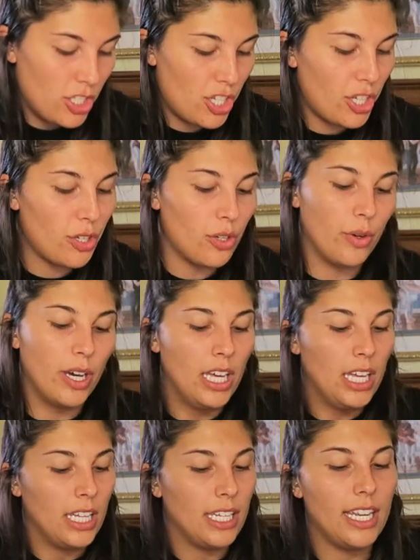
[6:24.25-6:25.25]
two
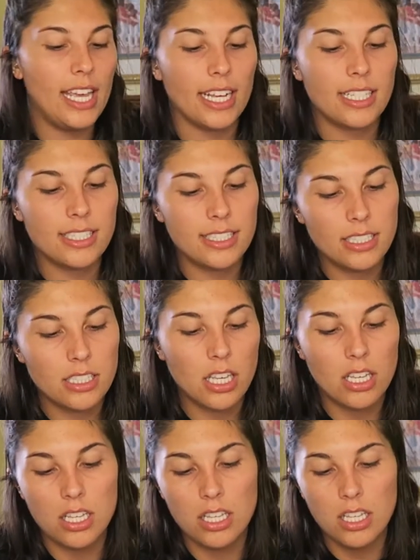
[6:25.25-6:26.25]
NYX
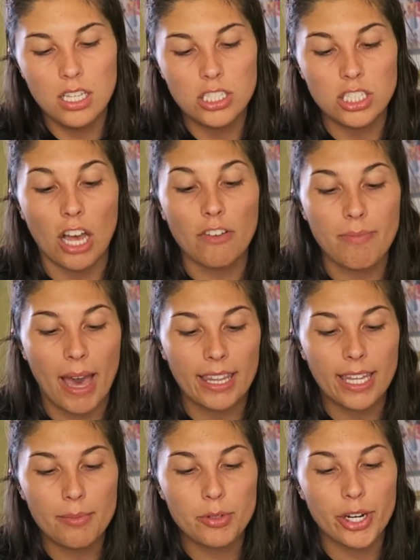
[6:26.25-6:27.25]
soft matte
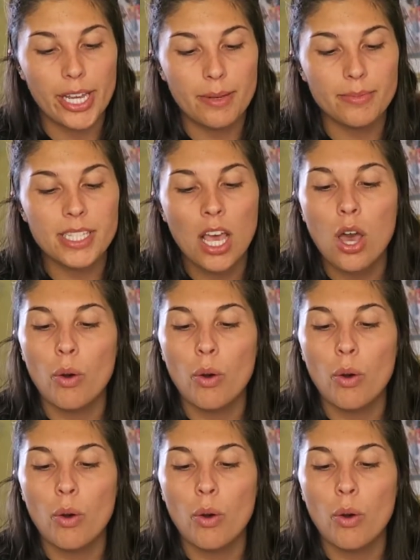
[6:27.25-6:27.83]
lip creams.